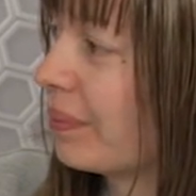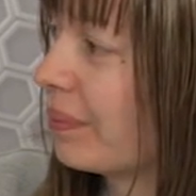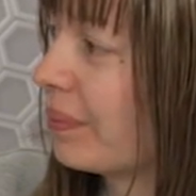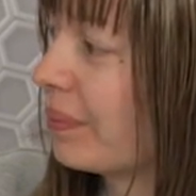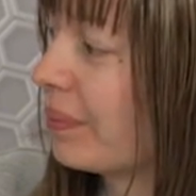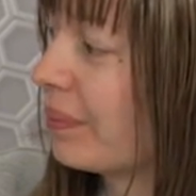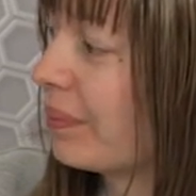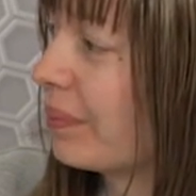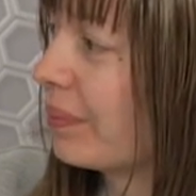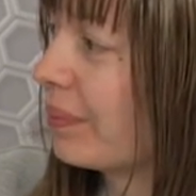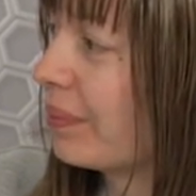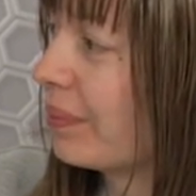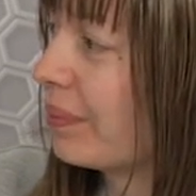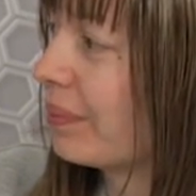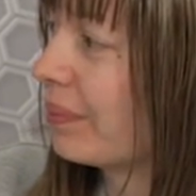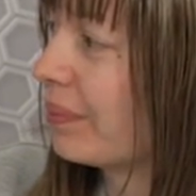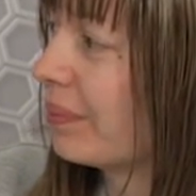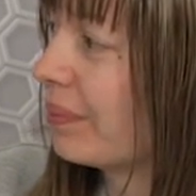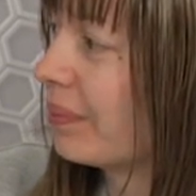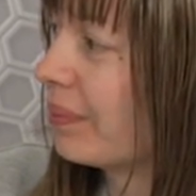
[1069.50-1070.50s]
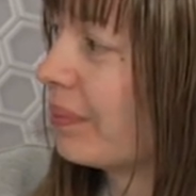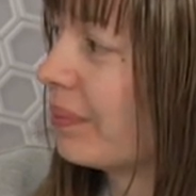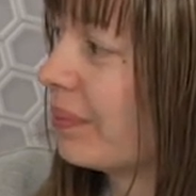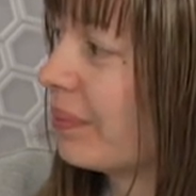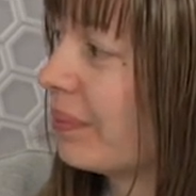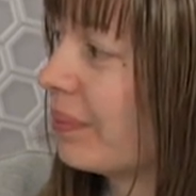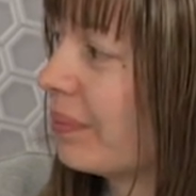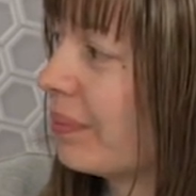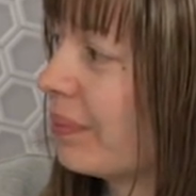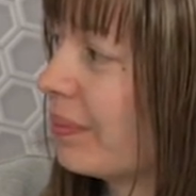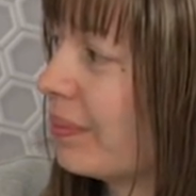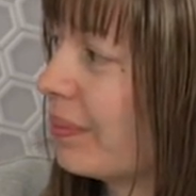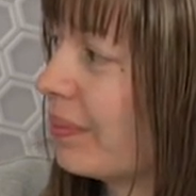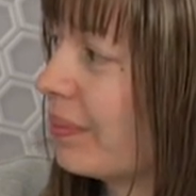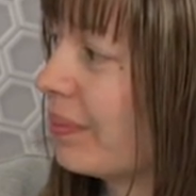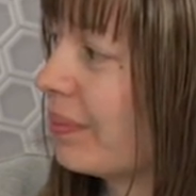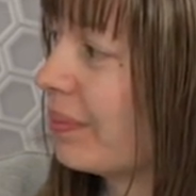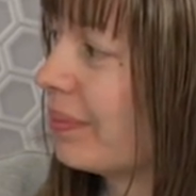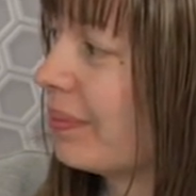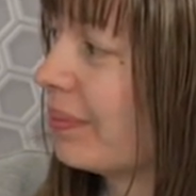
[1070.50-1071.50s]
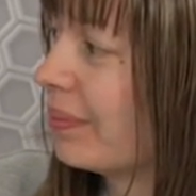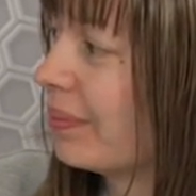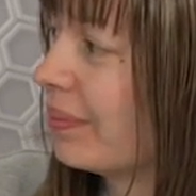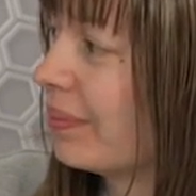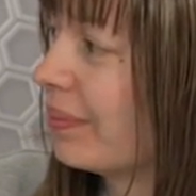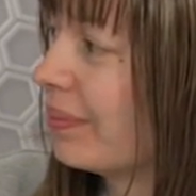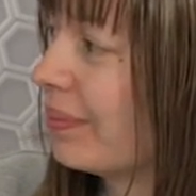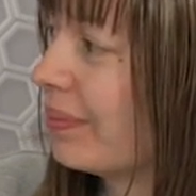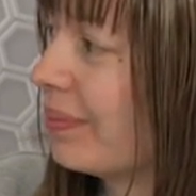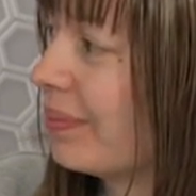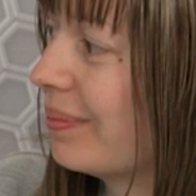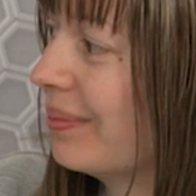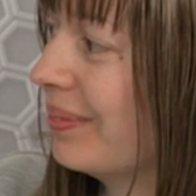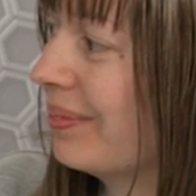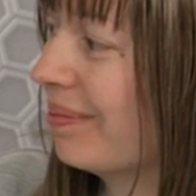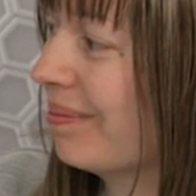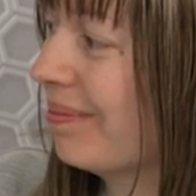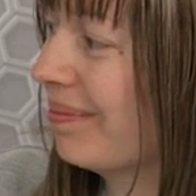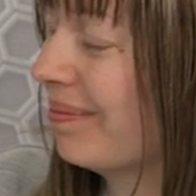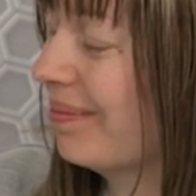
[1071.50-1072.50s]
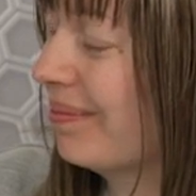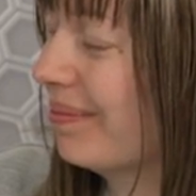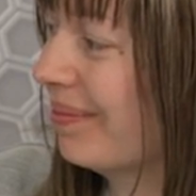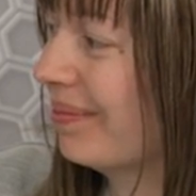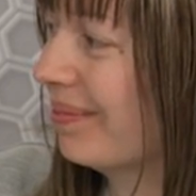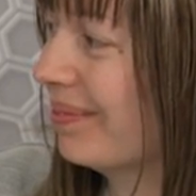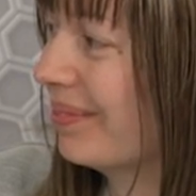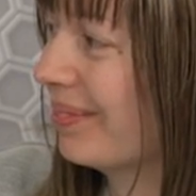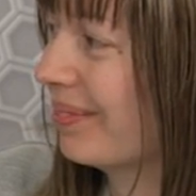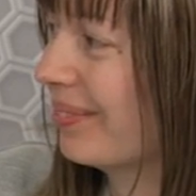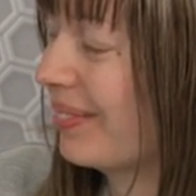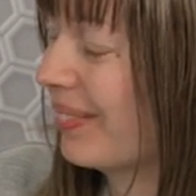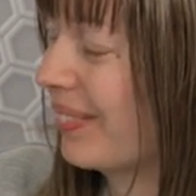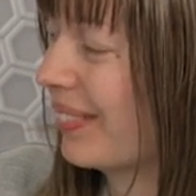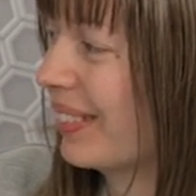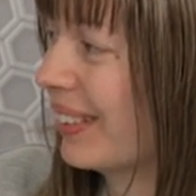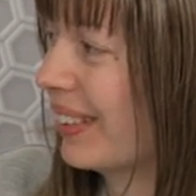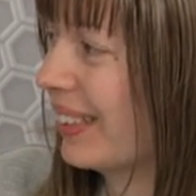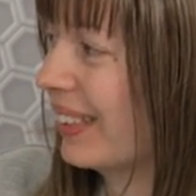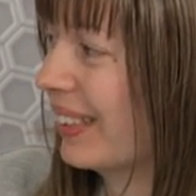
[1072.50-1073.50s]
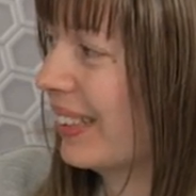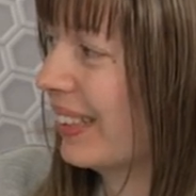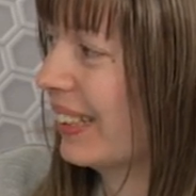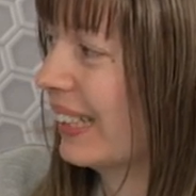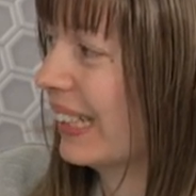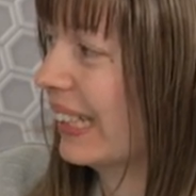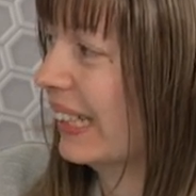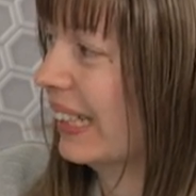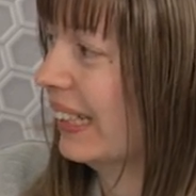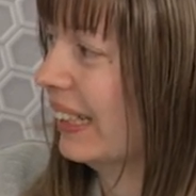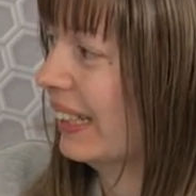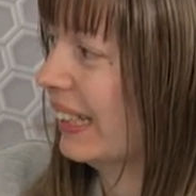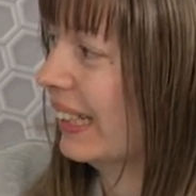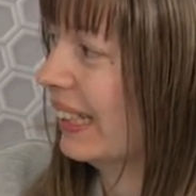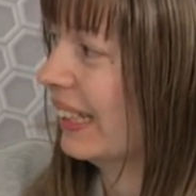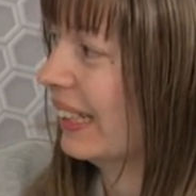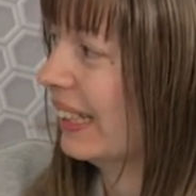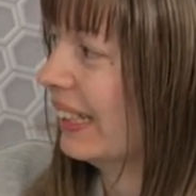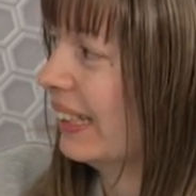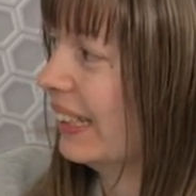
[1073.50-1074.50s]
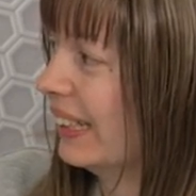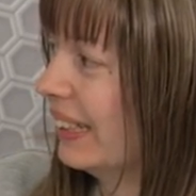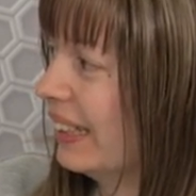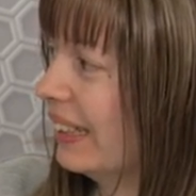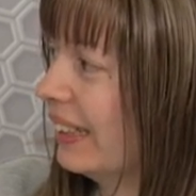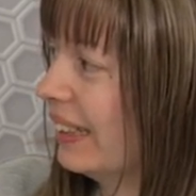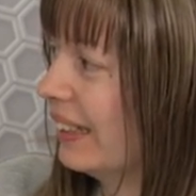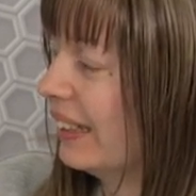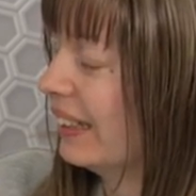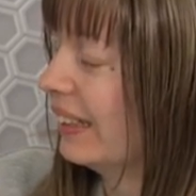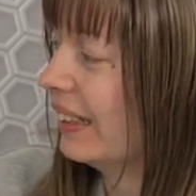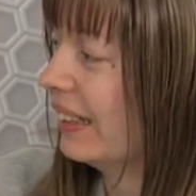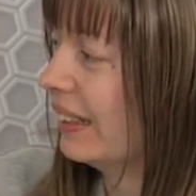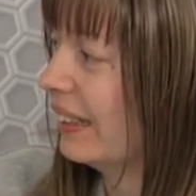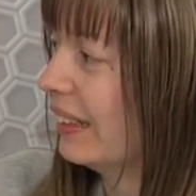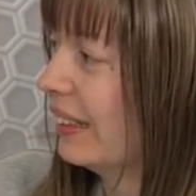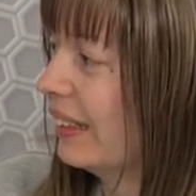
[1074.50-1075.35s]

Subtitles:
[no speech]